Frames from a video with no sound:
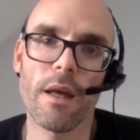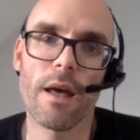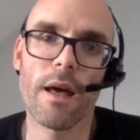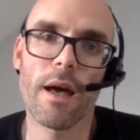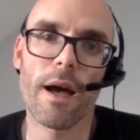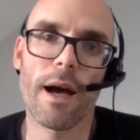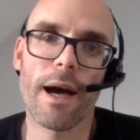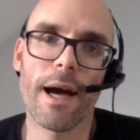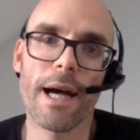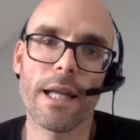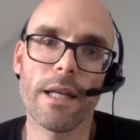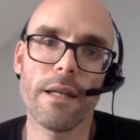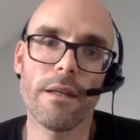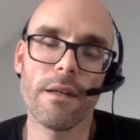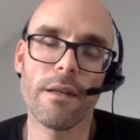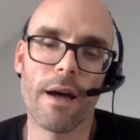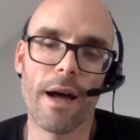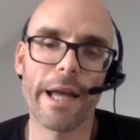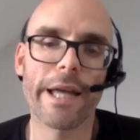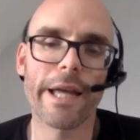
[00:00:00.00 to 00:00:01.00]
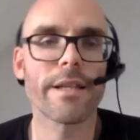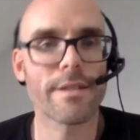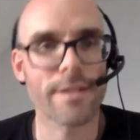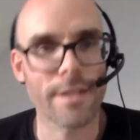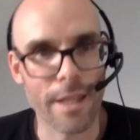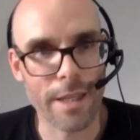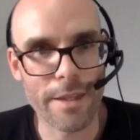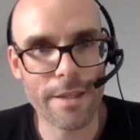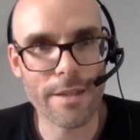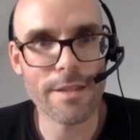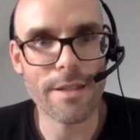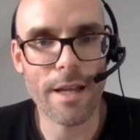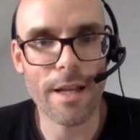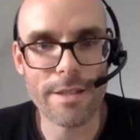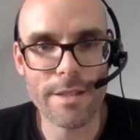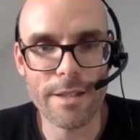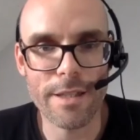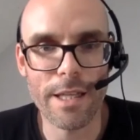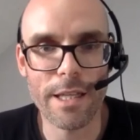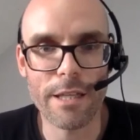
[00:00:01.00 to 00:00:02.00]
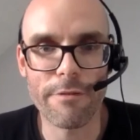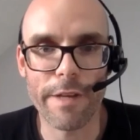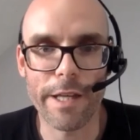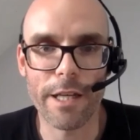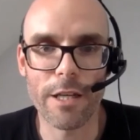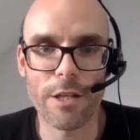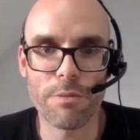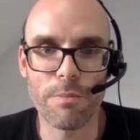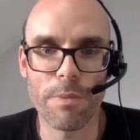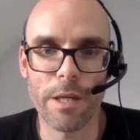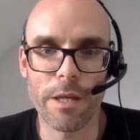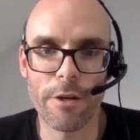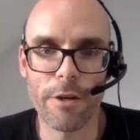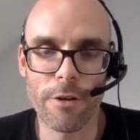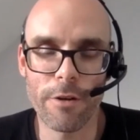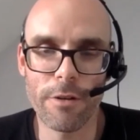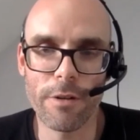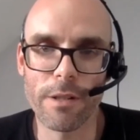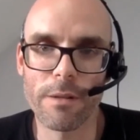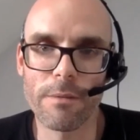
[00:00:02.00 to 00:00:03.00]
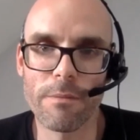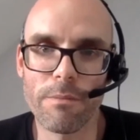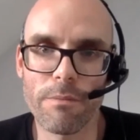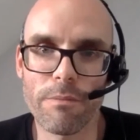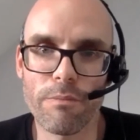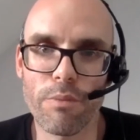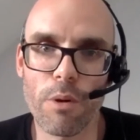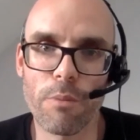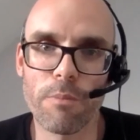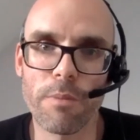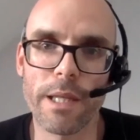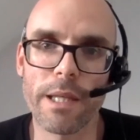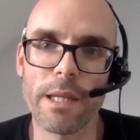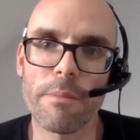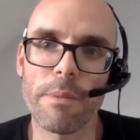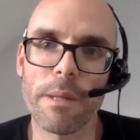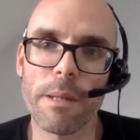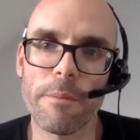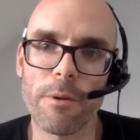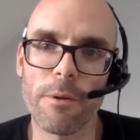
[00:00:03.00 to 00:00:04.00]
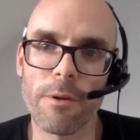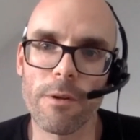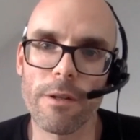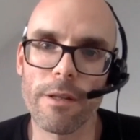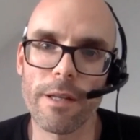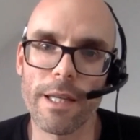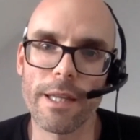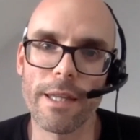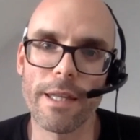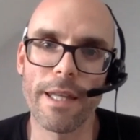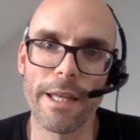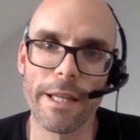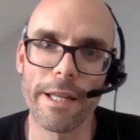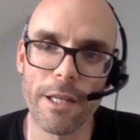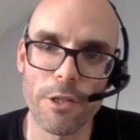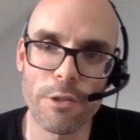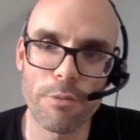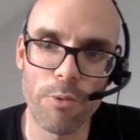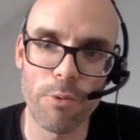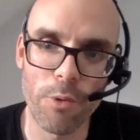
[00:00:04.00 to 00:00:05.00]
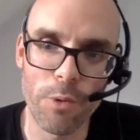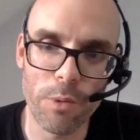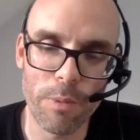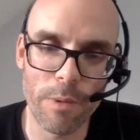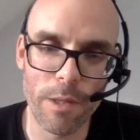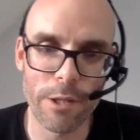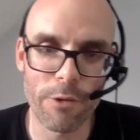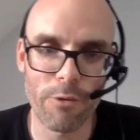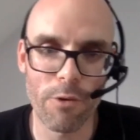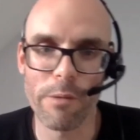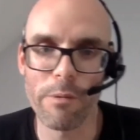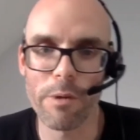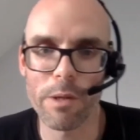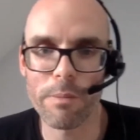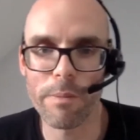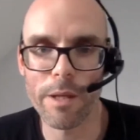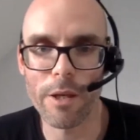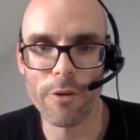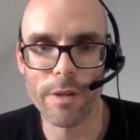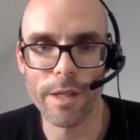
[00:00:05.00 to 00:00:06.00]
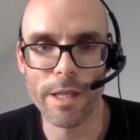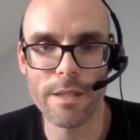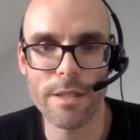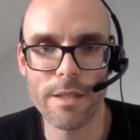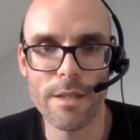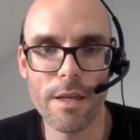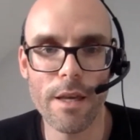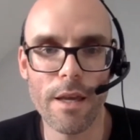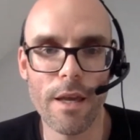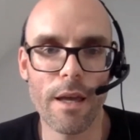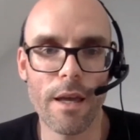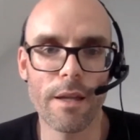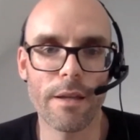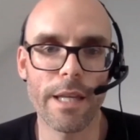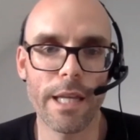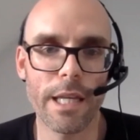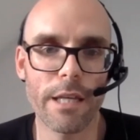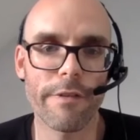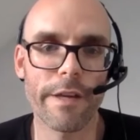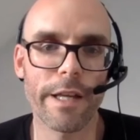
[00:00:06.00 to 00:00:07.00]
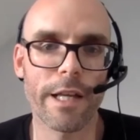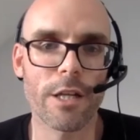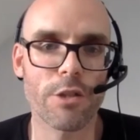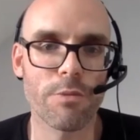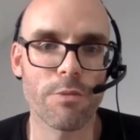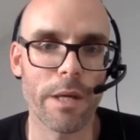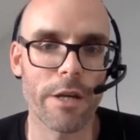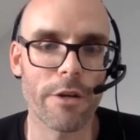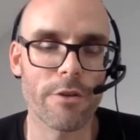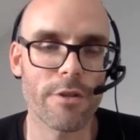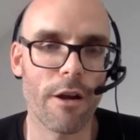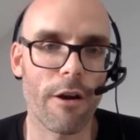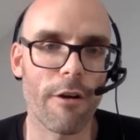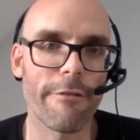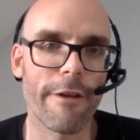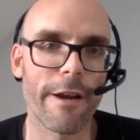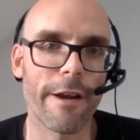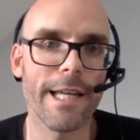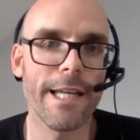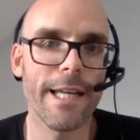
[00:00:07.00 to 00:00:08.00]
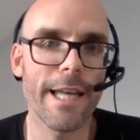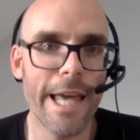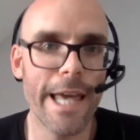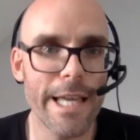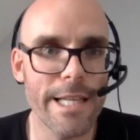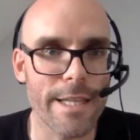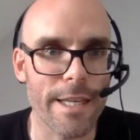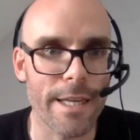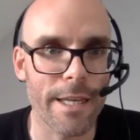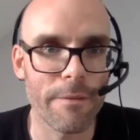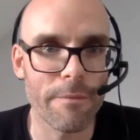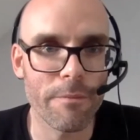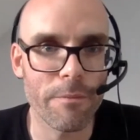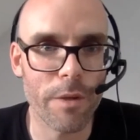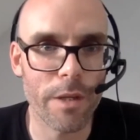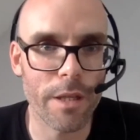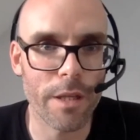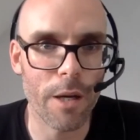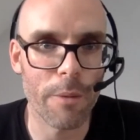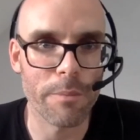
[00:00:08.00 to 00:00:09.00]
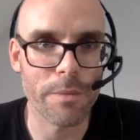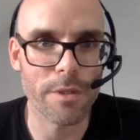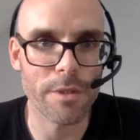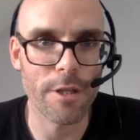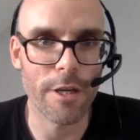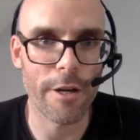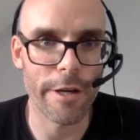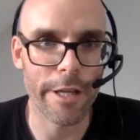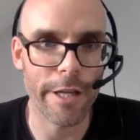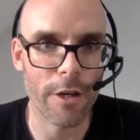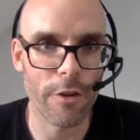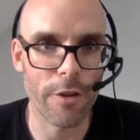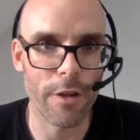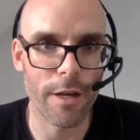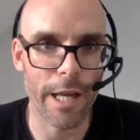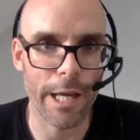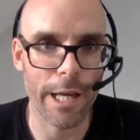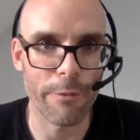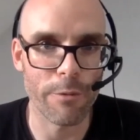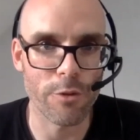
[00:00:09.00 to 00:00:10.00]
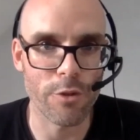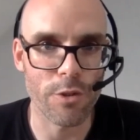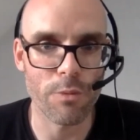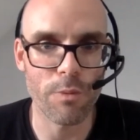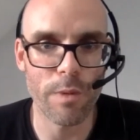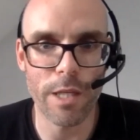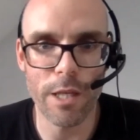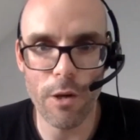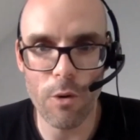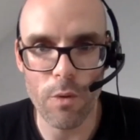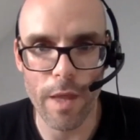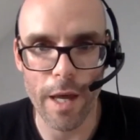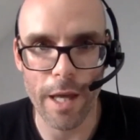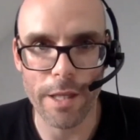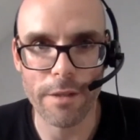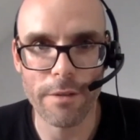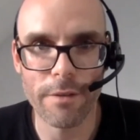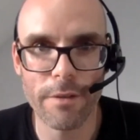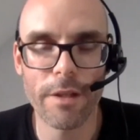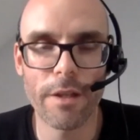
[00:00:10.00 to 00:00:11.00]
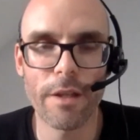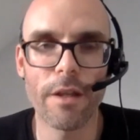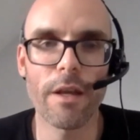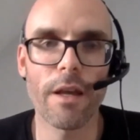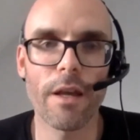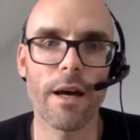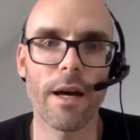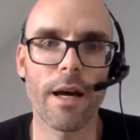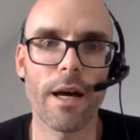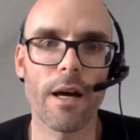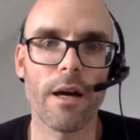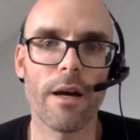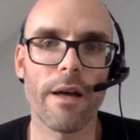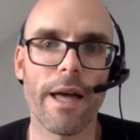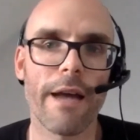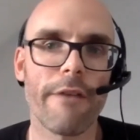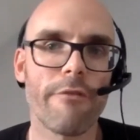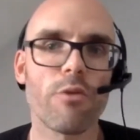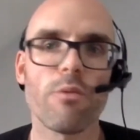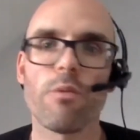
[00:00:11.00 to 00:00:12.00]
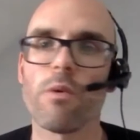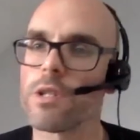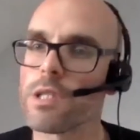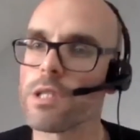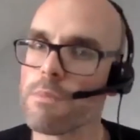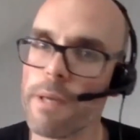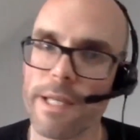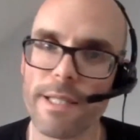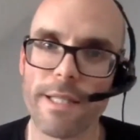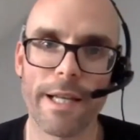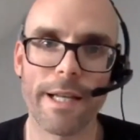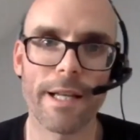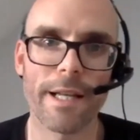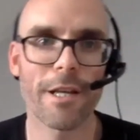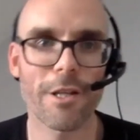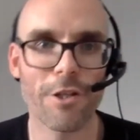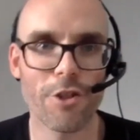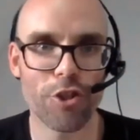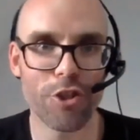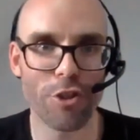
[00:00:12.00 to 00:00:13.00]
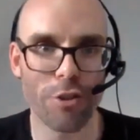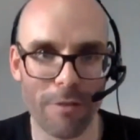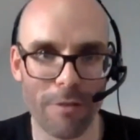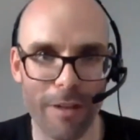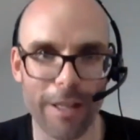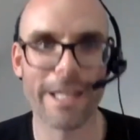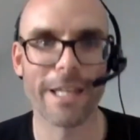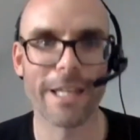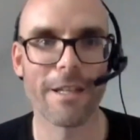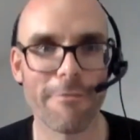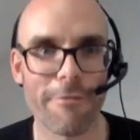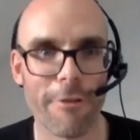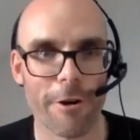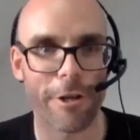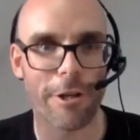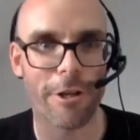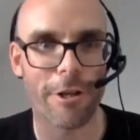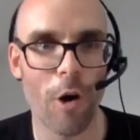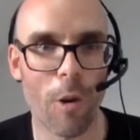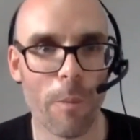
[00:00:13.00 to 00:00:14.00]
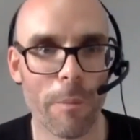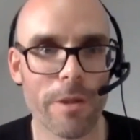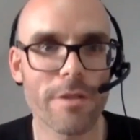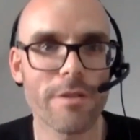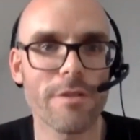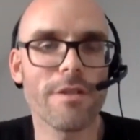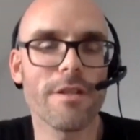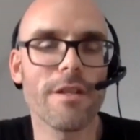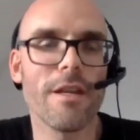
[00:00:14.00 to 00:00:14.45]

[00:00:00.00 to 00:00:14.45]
And I can say this as a native English speaker, and probably the people in the English booth will agree with me on this. Native English speakers are very lazy when it comes to learning other languages. We know that. Everyone speaks English in inverted commas.